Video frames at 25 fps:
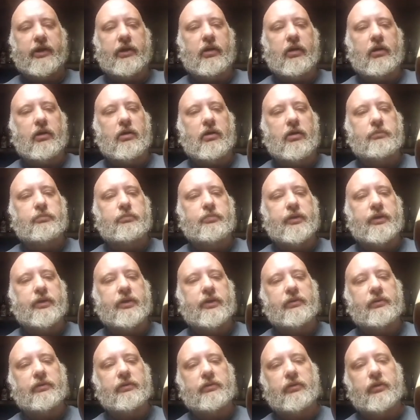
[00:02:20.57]
that head hard,
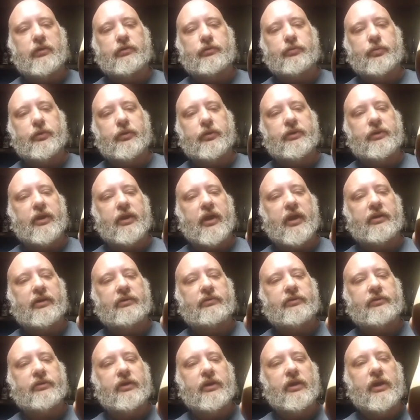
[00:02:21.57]
but it looks really
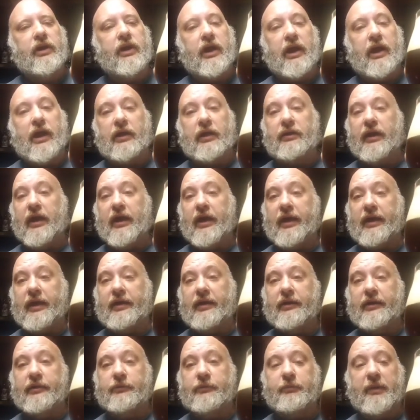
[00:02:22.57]
nice. And that
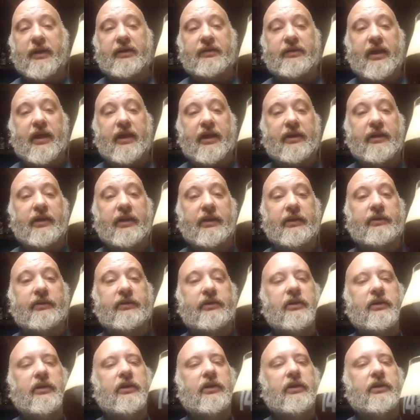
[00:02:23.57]
head is maintaining.
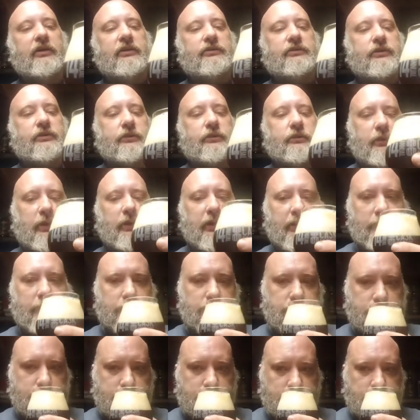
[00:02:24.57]
So, uh,